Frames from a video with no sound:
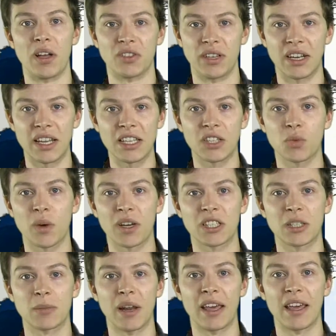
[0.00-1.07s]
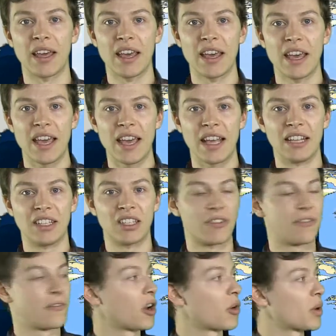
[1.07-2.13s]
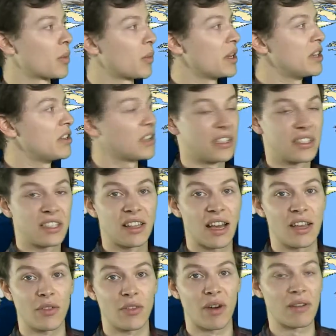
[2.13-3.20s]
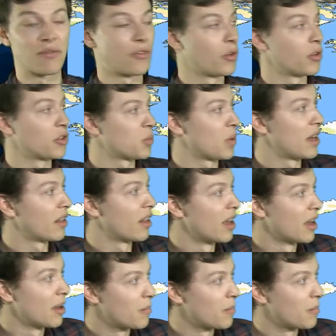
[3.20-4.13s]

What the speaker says: So an east-west split into the following week. You can see that in the rainfall as well.